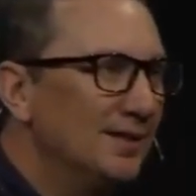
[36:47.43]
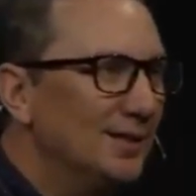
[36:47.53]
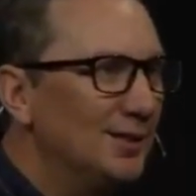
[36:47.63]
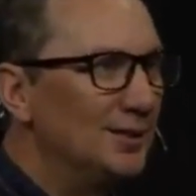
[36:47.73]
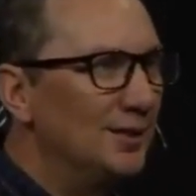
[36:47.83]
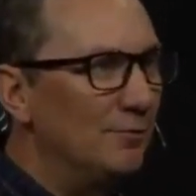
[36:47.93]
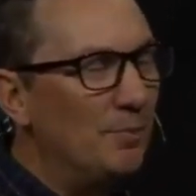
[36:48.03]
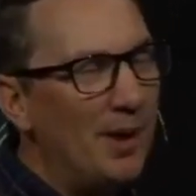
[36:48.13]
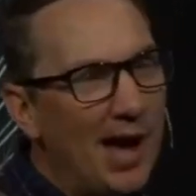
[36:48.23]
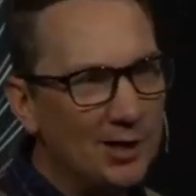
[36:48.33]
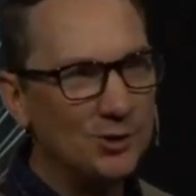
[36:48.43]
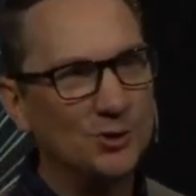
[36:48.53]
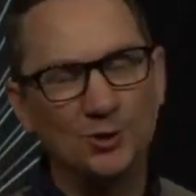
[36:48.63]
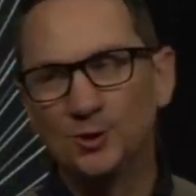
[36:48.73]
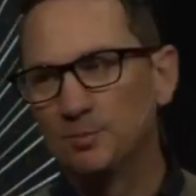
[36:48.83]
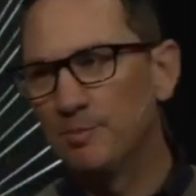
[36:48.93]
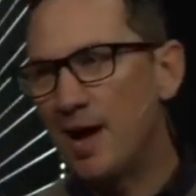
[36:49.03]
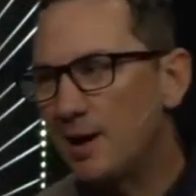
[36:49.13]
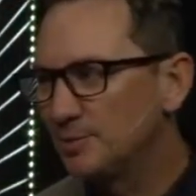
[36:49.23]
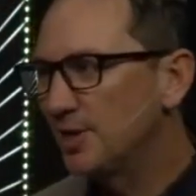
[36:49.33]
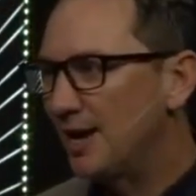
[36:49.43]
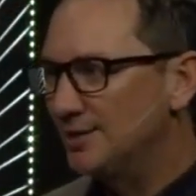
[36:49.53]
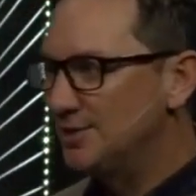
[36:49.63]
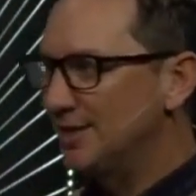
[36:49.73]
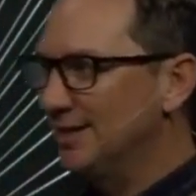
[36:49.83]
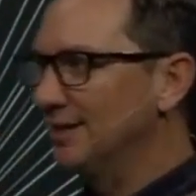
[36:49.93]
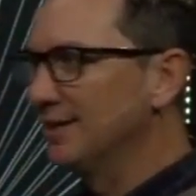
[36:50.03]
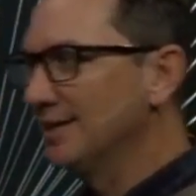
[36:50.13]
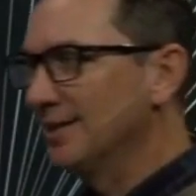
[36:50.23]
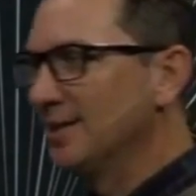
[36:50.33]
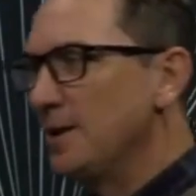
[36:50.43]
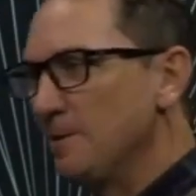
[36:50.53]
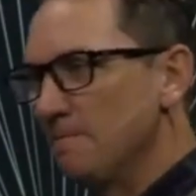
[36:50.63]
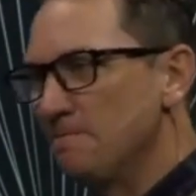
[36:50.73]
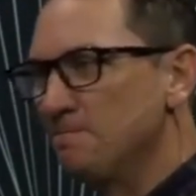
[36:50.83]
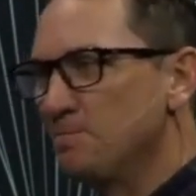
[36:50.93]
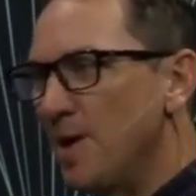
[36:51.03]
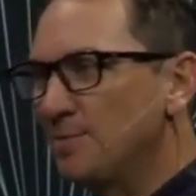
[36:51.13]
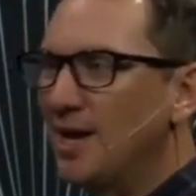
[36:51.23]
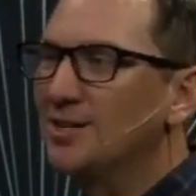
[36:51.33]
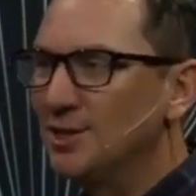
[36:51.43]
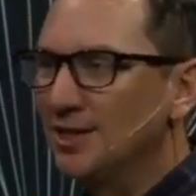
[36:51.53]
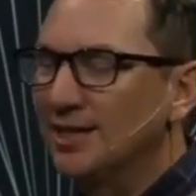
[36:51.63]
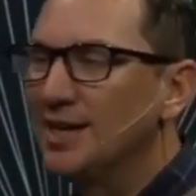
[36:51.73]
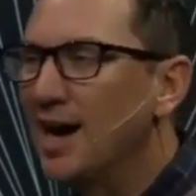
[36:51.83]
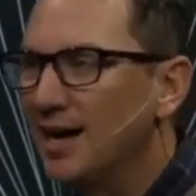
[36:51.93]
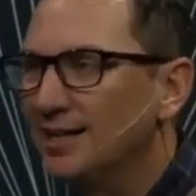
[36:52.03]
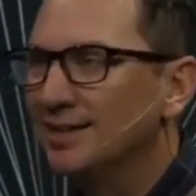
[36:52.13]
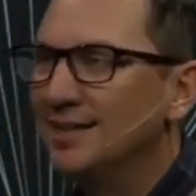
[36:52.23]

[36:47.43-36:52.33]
uh, of a pastor baptizing, um, baptizing a guy.